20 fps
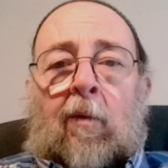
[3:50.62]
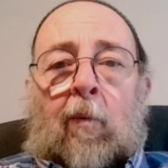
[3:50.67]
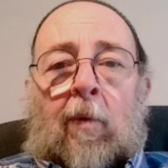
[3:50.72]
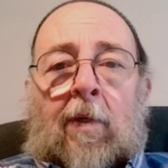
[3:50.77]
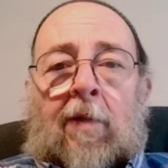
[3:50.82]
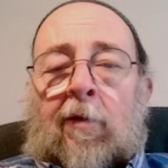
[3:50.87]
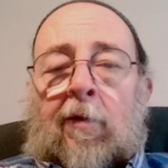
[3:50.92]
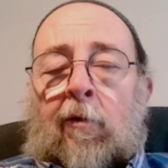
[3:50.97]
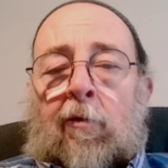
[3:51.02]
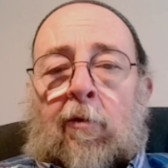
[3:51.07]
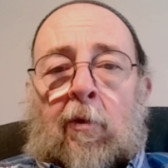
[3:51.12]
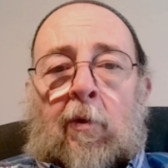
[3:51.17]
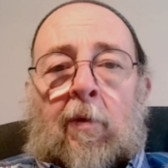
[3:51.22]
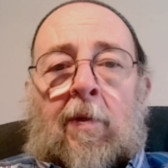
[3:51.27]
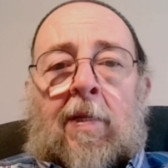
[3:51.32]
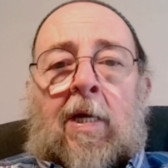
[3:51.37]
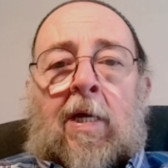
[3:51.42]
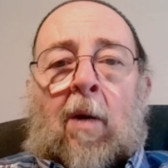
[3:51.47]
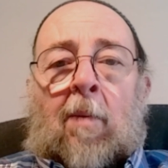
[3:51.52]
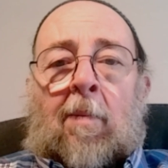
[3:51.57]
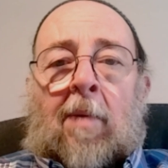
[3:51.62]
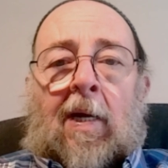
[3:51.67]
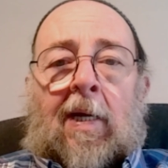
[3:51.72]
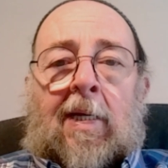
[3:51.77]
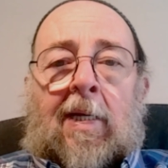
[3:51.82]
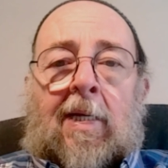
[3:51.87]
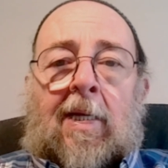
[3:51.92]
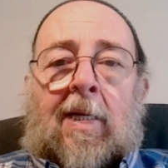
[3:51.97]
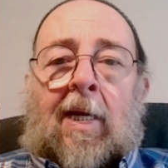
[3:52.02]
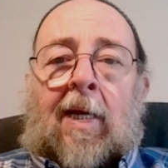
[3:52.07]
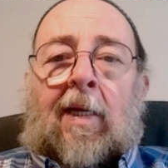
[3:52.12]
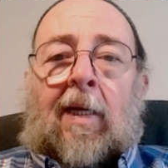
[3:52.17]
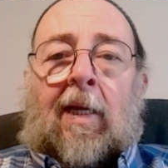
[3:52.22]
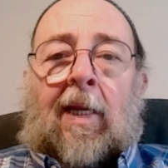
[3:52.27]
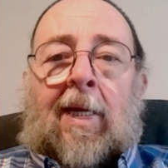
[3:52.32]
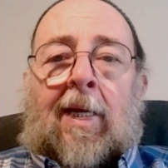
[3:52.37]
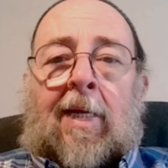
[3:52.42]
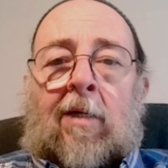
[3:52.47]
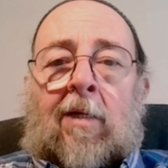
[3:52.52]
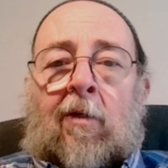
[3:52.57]
with or to the Almighty, and
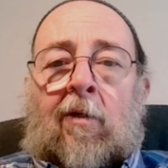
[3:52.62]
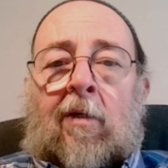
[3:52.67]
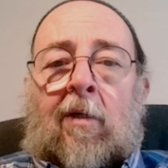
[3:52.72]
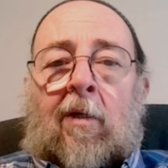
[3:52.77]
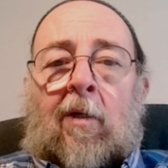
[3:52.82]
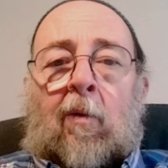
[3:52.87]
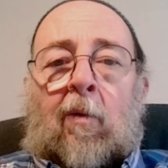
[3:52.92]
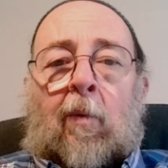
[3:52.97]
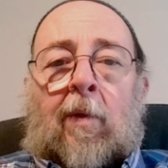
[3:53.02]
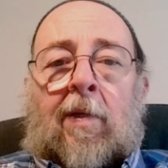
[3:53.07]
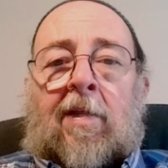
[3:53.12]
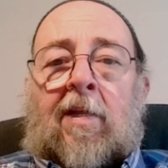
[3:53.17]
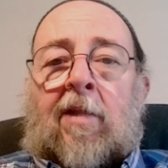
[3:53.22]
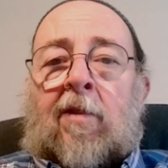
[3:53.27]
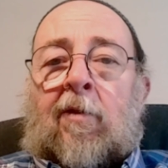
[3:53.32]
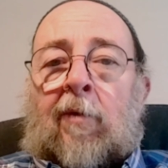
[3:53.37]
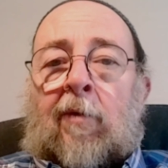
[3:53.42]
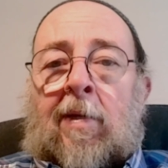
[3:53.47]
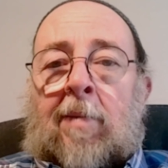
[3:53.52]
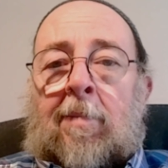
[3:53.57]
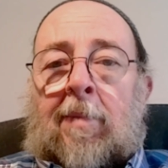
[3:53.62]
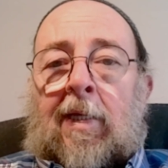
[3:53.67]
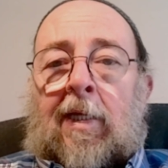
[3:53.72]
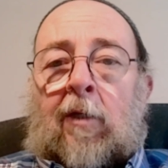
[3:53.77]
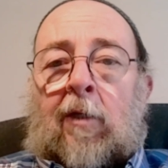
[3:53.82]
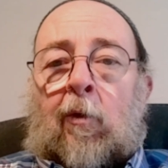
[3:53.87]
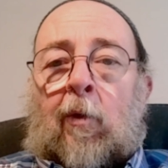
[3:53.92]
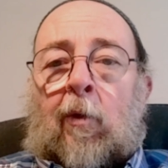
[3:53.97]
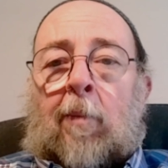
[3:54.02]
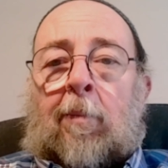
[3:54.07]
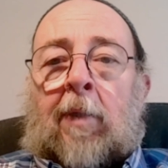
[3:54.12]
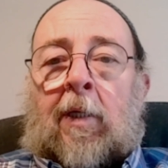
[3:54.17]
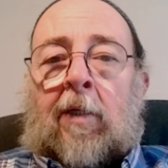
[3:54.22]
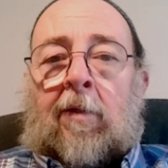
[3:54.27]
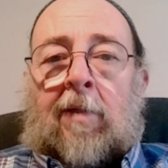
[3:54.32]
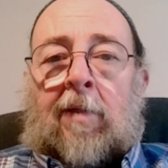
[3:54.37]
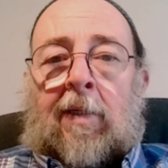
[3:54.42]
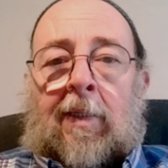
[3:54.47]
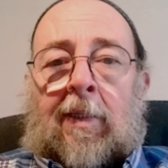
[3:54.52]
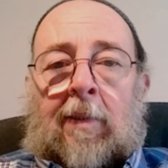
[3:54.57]
later with the three men who
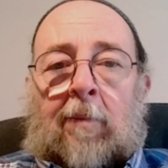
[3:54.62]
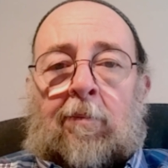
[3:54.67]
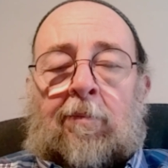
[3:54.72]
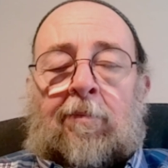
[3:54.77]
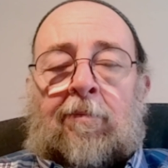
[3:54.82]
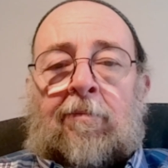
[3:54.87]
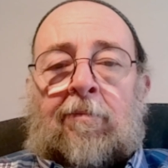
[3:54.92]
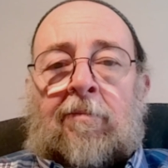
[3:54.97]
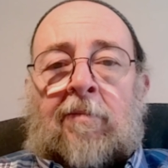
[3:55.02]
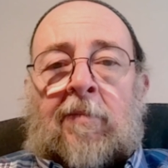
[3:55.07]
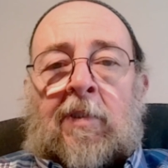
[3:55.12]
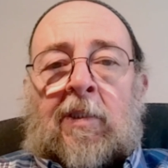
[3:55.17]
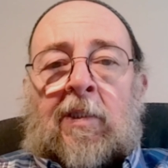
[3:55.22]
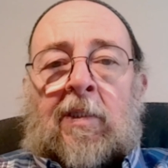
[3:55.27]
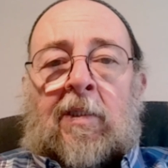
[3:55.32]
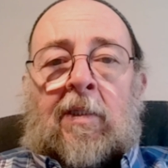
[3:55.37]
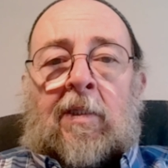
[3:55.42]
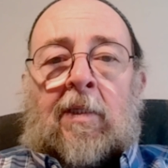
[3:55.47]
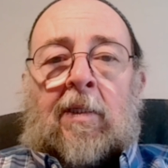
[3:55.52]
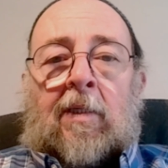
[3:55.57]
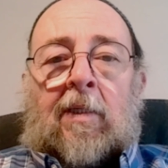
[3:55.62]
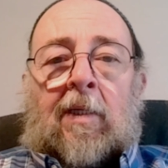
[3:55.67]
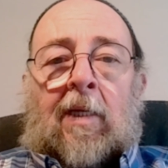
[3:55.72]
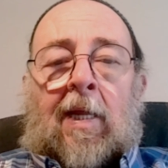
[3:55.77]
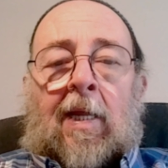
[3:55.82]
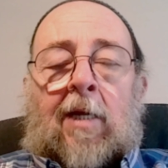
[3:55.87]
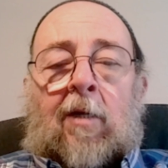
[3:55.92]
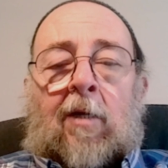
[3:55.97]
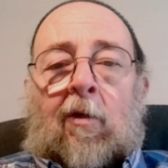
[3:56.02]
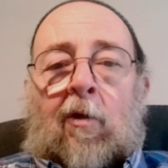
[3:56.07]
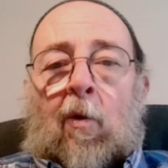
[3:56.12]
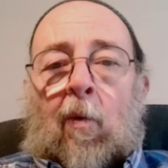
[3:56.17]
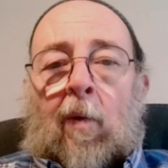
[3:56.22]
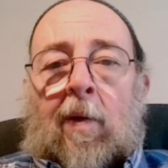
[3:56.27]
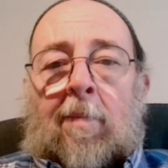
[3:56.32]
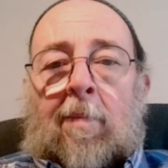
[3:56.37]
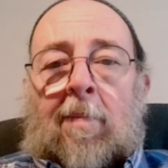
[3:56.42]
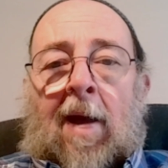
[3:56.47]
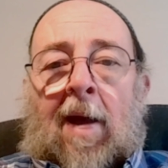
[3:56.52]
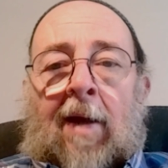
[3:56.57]
appeared to him, later
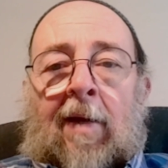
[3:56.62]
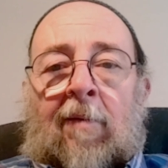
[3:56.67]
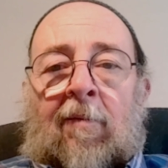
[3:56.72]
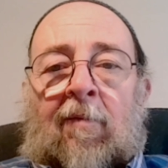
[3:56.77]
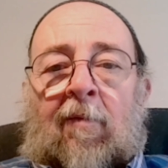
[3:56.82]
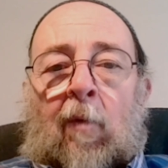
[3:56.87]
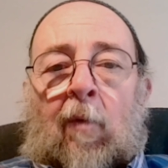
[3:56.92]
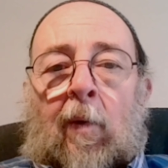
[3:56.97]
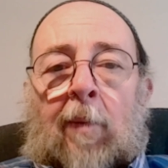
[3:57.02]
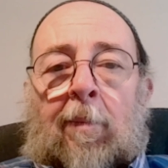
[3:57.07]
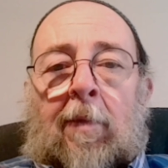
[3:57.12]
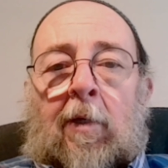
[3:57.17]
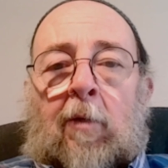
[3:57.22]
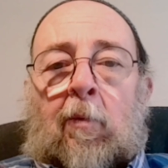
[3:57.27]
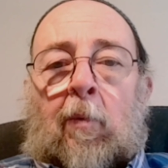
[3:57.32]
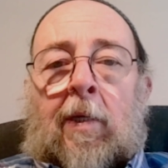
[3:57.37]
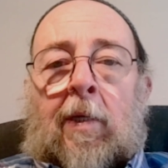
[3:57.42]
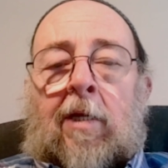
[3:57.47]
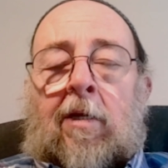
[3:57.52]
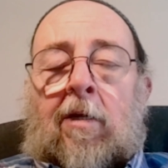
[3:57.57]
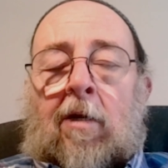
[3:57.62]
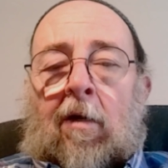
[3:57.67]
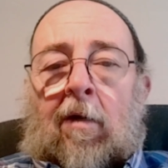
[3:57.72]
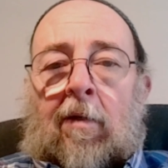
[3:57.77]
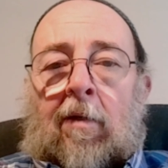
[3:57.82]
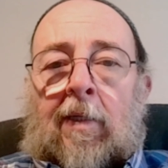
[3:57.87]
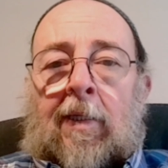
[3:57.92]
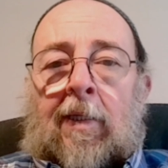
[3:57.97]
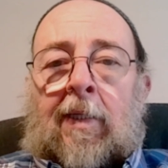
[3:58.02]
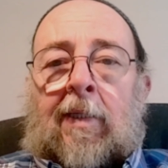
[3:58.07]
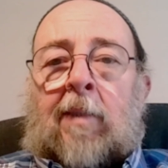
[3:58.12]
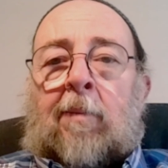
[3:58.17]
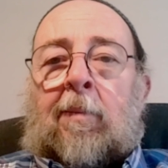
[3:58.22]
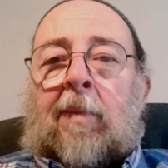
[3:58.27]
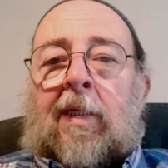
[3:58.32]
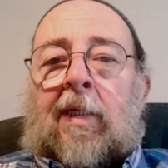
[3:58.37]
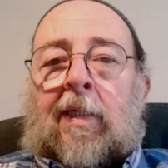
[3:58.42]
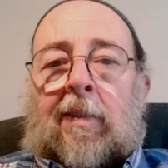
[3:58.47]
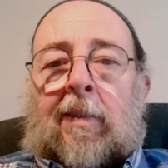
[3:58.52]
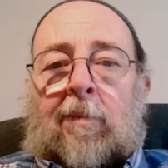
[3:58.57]
going back and forth between Yah and the
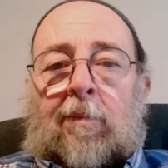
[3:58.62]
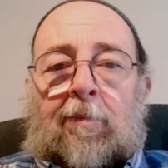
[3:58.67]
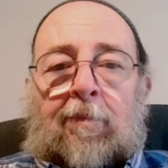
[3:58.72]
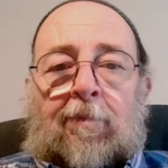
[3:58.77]
men.